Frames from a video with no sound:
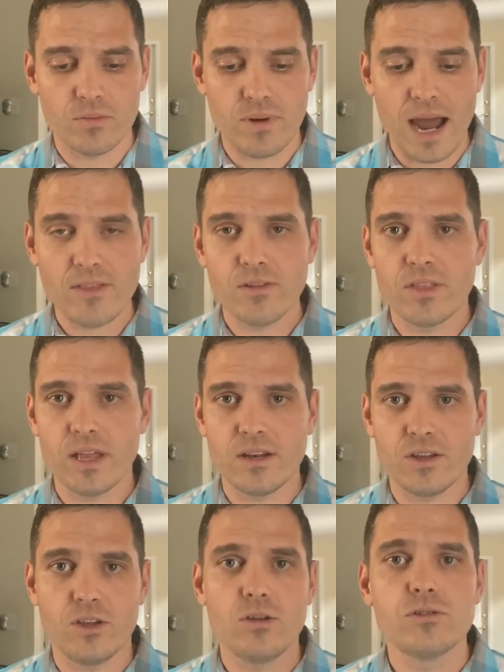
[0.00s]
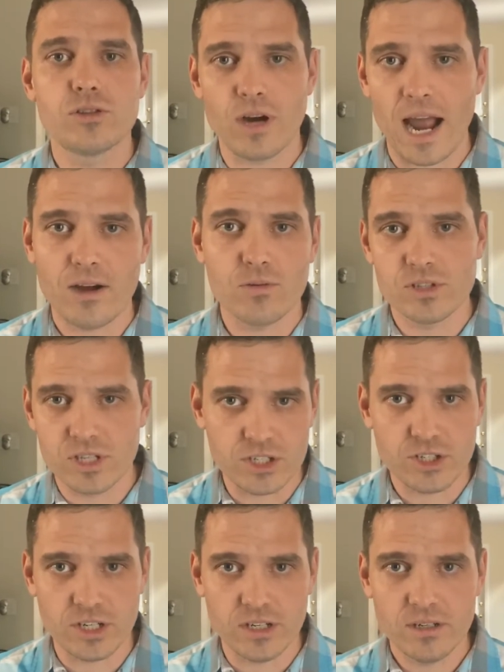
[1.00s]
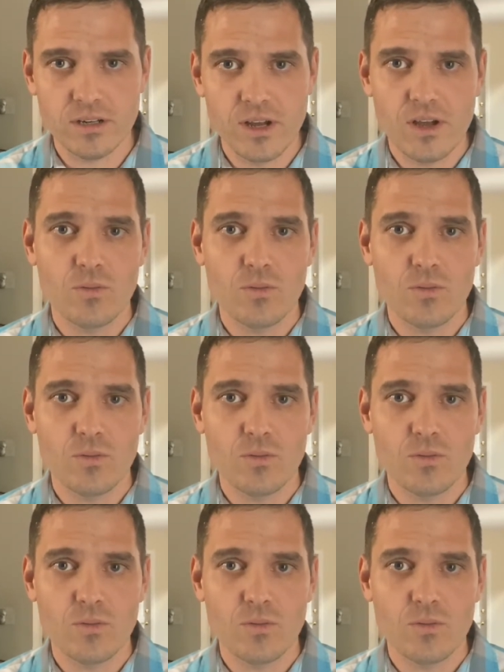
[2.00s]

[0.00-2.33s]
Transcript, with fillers: rather than user acquisition,